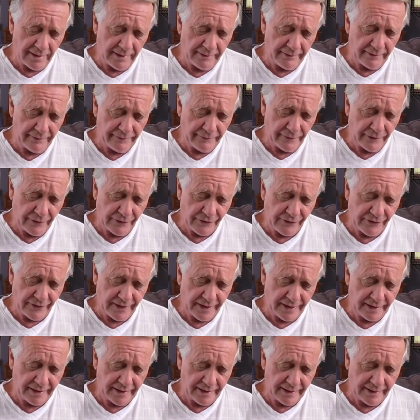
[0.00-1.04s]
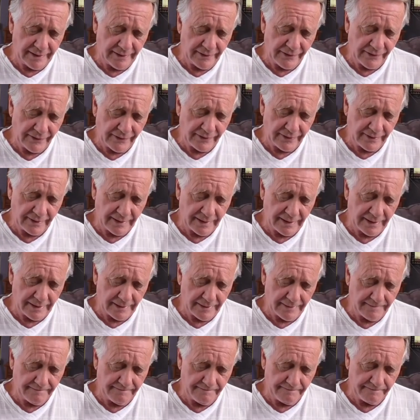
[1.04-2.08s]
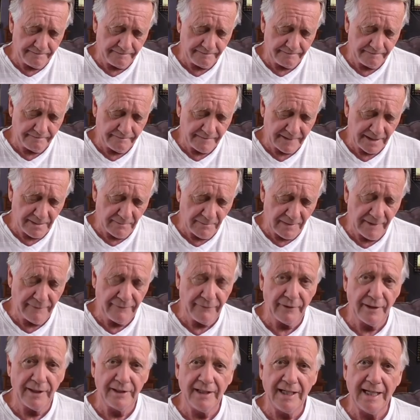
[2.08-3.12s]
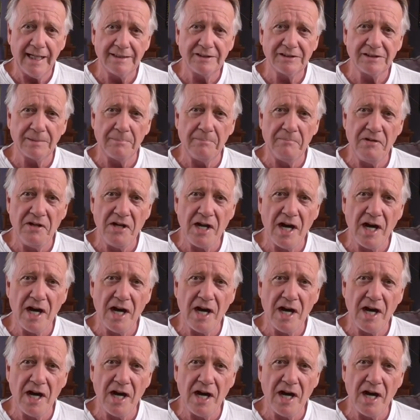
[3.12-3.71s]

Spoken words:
And the first thing is, my friend had some